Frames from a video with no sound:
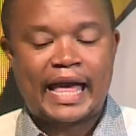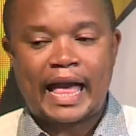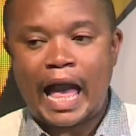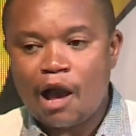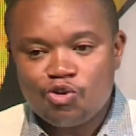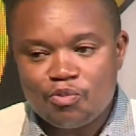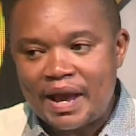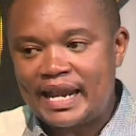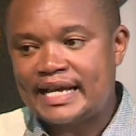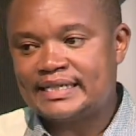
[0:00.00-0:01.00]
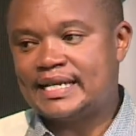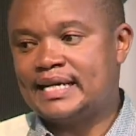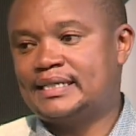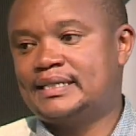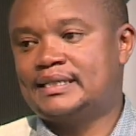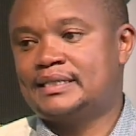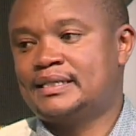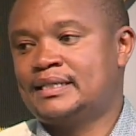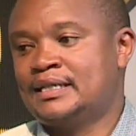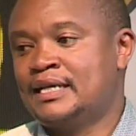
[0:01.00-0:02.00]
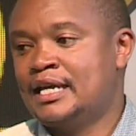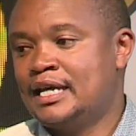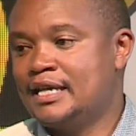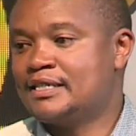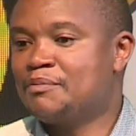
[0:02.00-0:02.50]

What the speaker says: How to balance that is